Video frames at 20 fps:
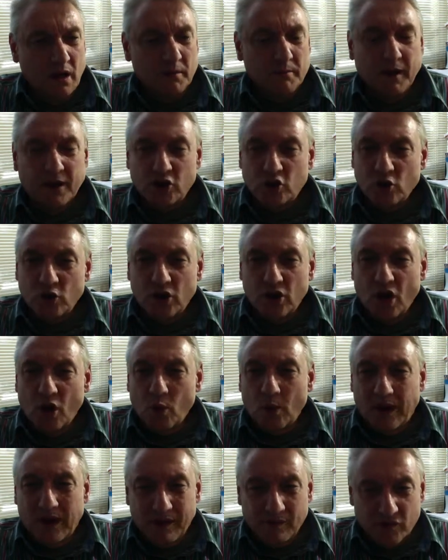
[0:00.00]
Make sure you know
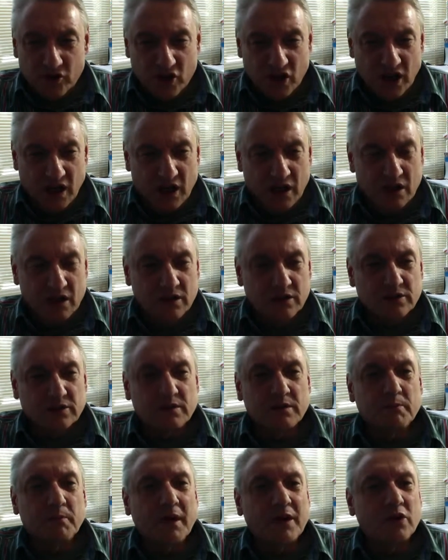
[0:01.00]
where everything
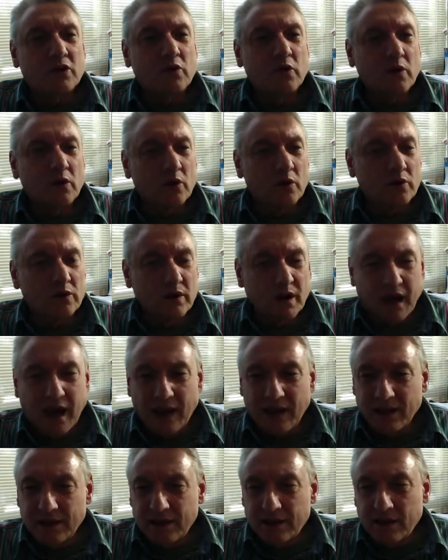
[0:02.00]
is. Make sure you look at the
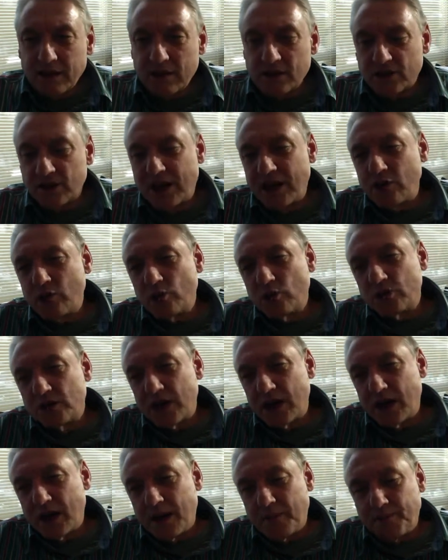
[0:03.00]
calendar, the schedule
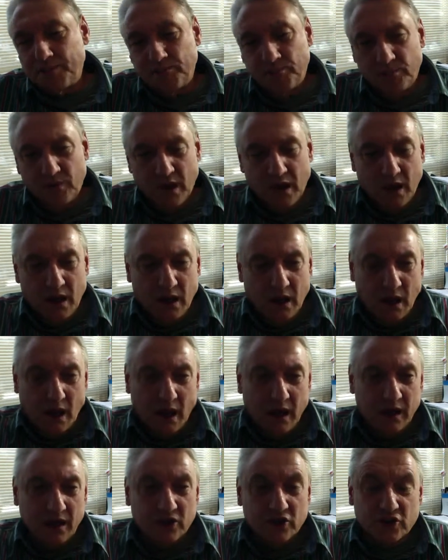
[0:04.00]
set up
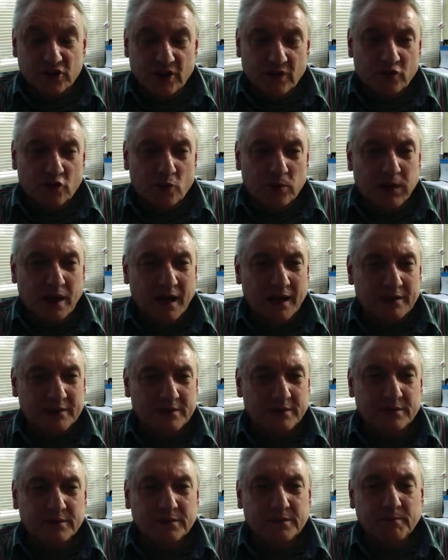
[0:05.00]
in several
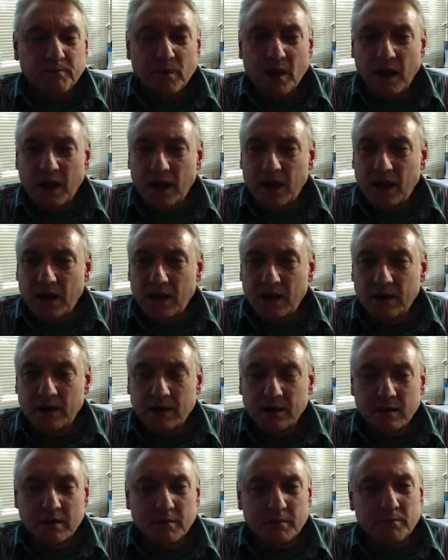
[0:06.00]
places, and
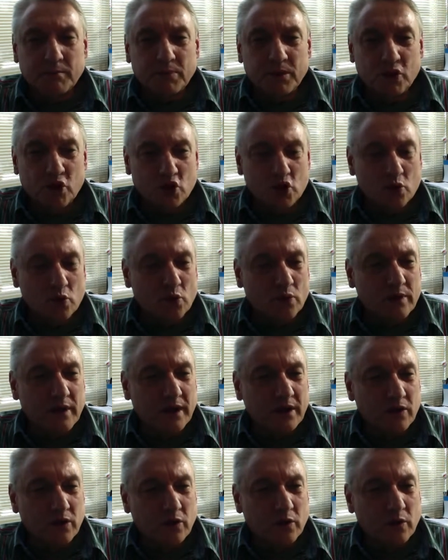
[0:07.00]
be sure
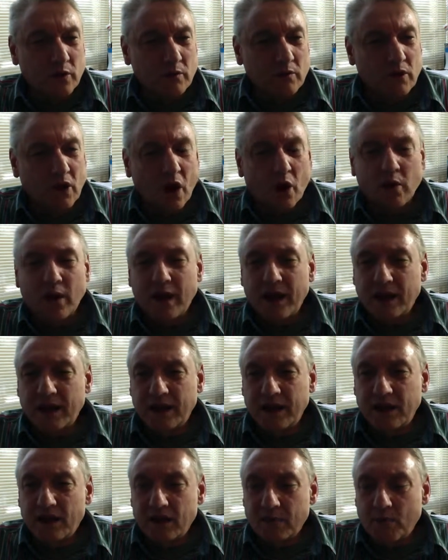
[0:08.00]
that you know how to
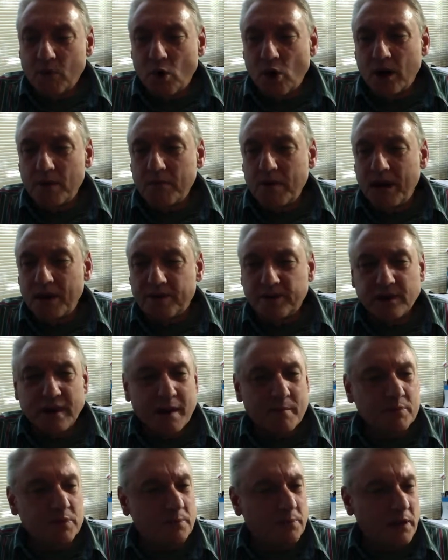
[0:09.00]
get into My Math
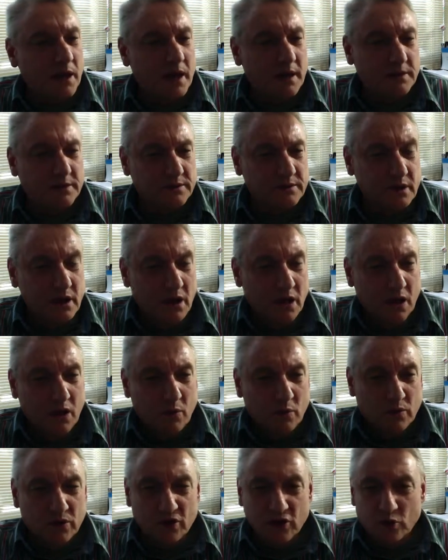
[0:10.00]
Labs Plus,
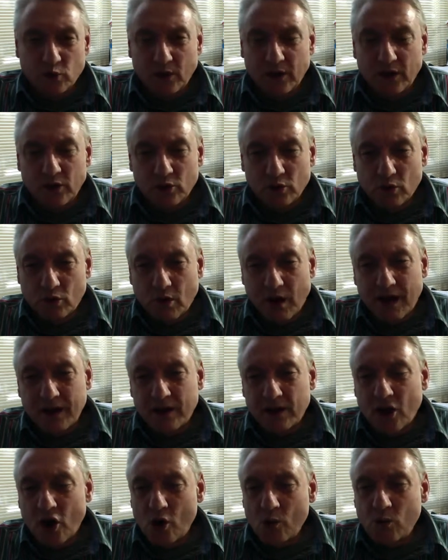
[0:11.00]
which is where your
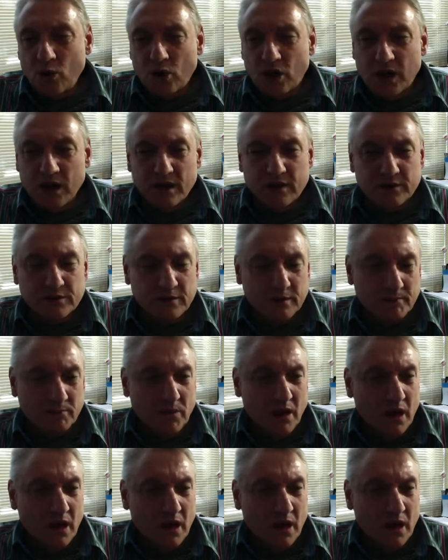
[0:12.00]
graded homework is.